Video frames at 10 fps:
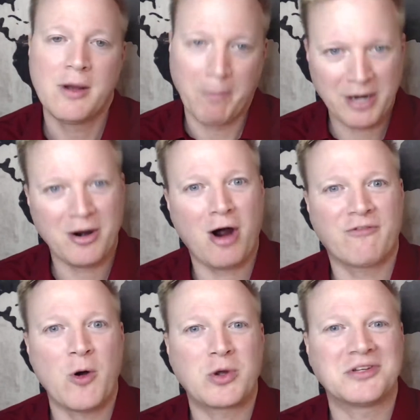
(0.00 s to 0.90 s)
but our
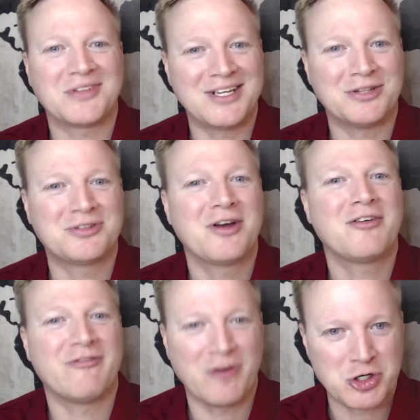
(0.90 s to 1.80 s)
focus is
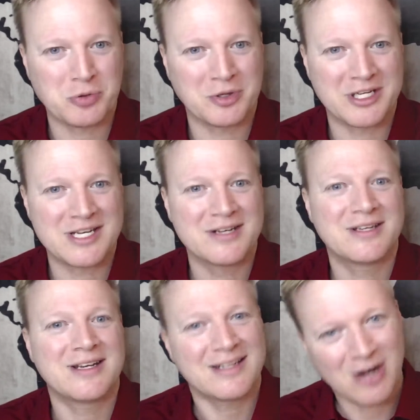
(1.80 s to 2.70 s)
virtually
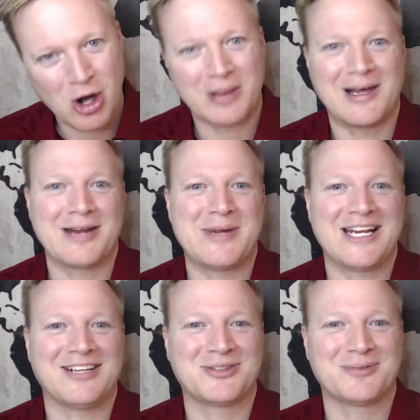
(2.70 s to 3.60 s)
online
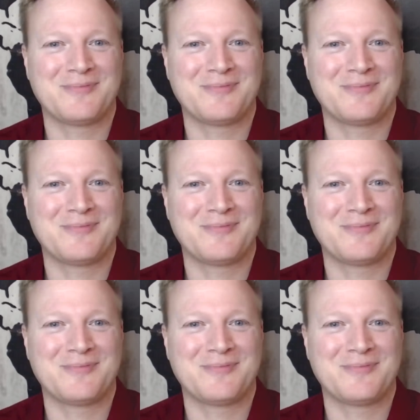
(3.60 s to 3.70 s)
meetings.